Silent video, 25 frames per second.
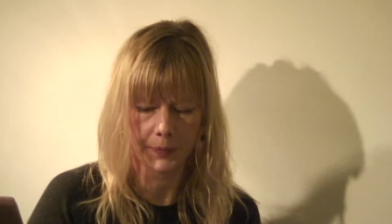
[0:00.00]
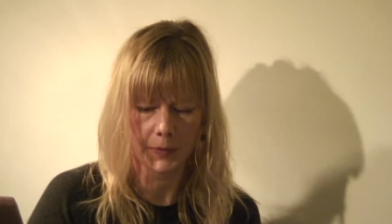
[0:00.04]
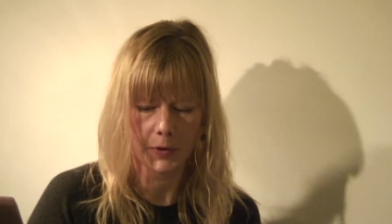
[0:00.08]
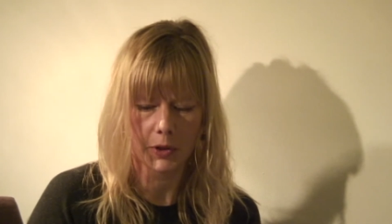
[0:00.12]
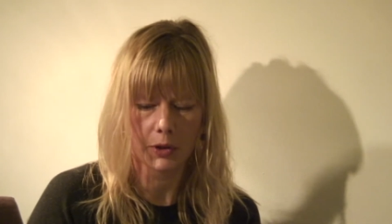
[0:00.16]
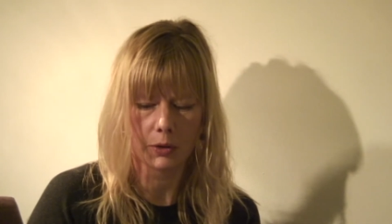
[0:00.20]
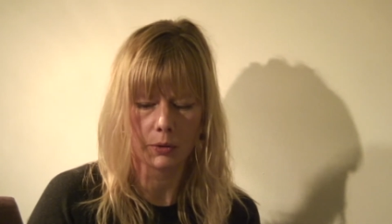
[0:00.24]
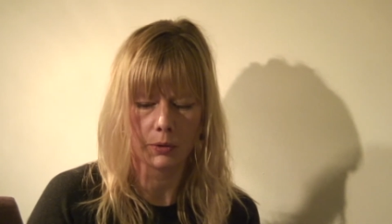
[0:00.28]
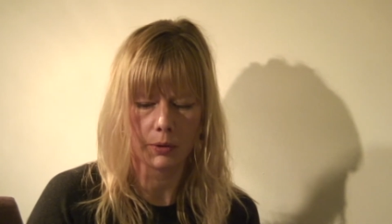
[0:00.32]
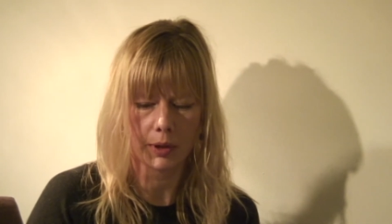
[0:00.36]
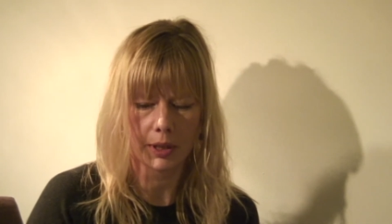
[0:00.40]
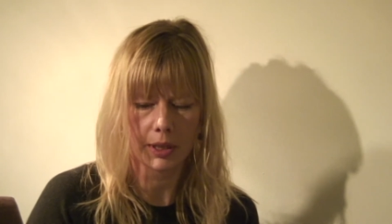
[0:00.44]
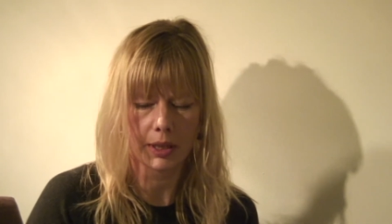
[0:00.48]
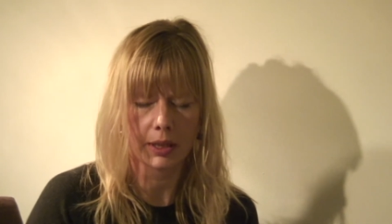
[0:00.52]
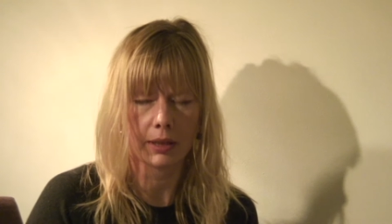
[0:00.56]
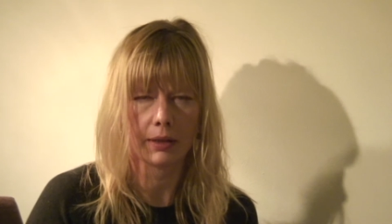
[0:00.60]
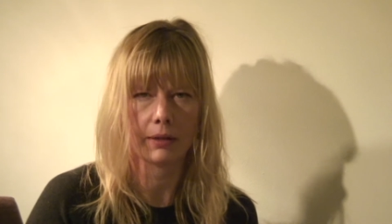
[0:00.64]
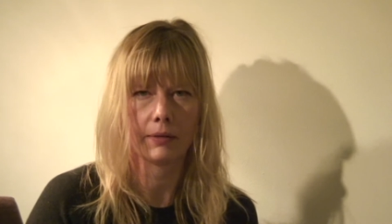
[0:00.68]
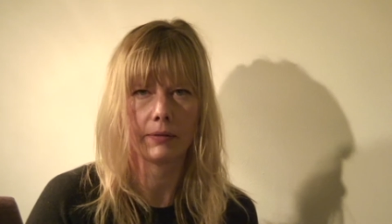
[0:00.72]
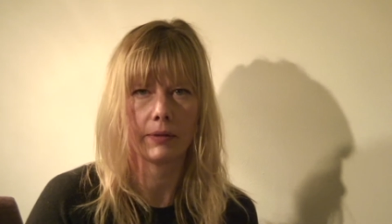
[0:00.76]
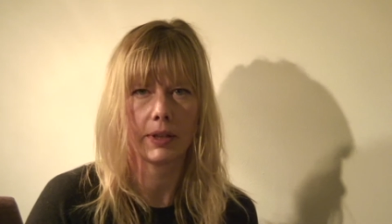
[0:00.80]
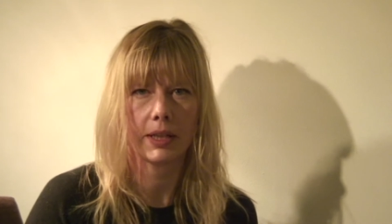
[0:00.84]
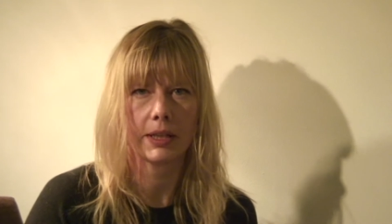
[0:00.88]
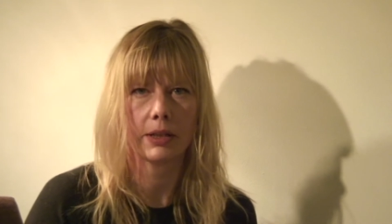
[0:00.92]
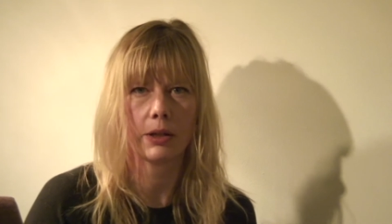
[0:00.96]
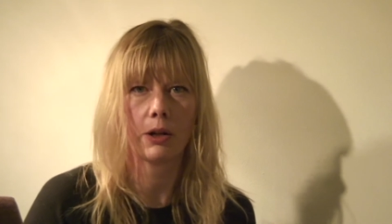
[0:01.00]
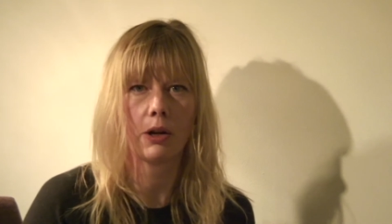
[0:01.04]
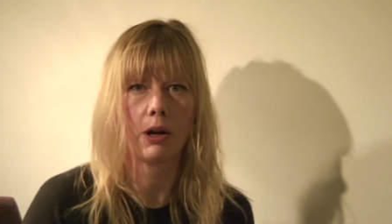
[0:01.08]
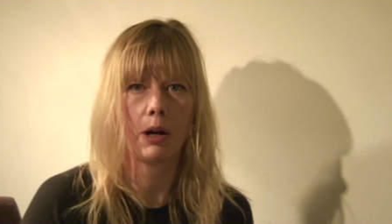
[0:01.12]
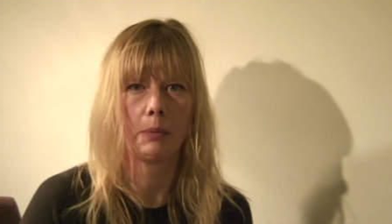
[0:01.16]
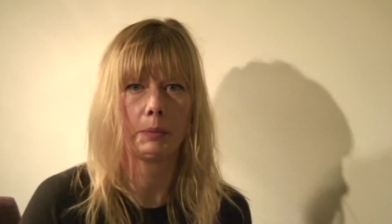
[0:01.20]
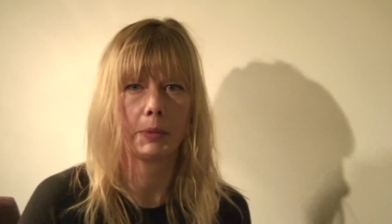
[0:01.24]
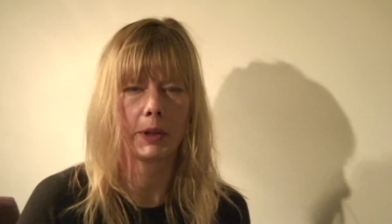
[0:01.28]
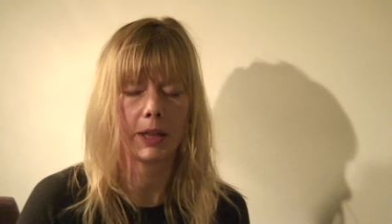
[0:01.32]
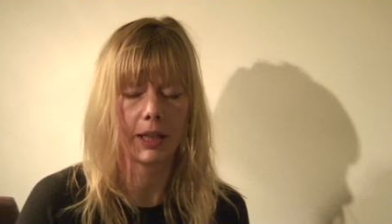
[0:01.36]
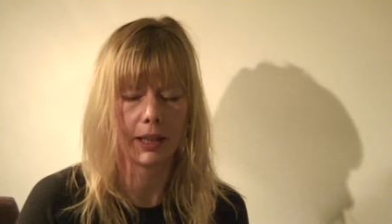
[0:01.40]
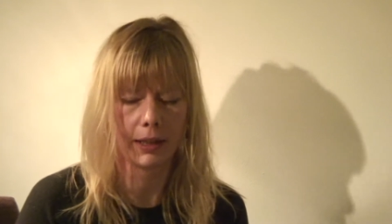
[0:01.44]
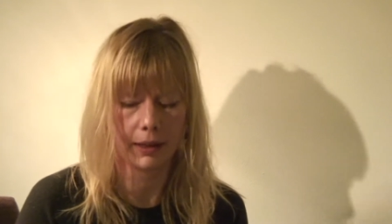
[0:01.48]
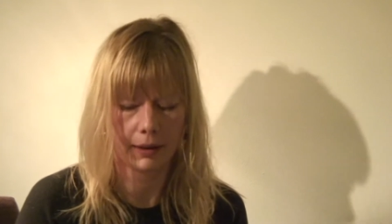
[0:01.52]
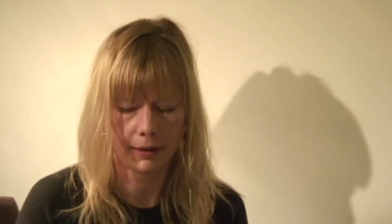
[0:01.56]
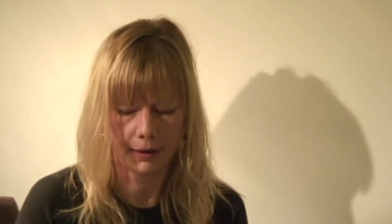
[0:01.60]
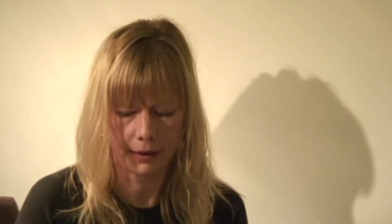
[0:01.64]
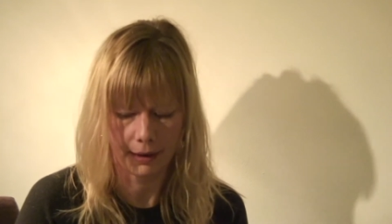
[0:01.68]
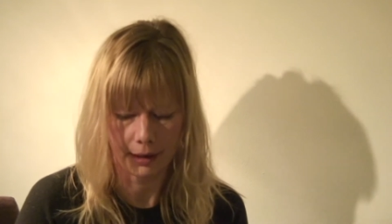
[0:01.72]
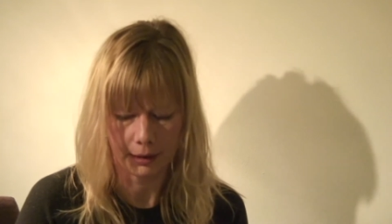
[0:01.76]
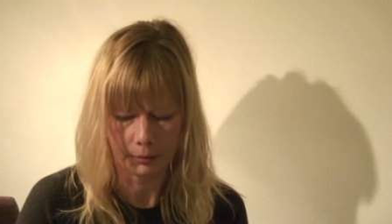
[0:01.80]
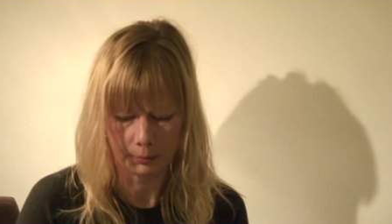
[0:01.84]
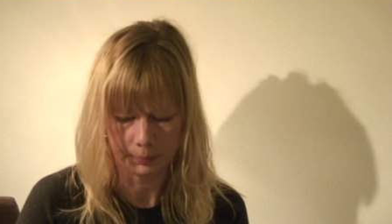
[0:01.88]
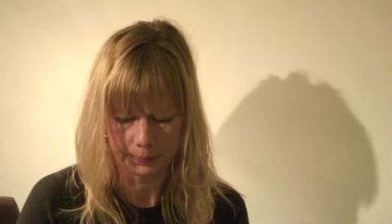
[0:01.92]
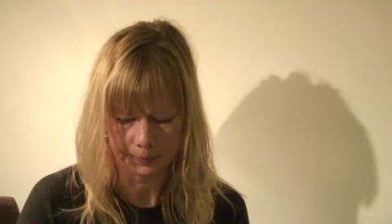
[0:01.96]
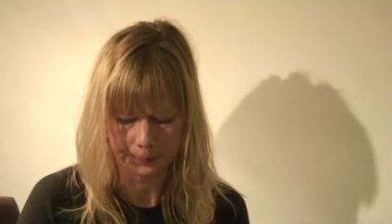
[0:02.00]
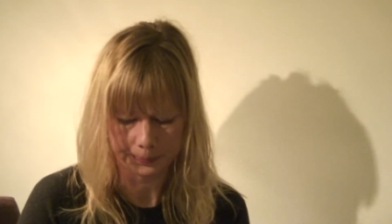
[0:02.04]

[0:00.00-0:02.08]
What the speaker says: So it's a complicated thing.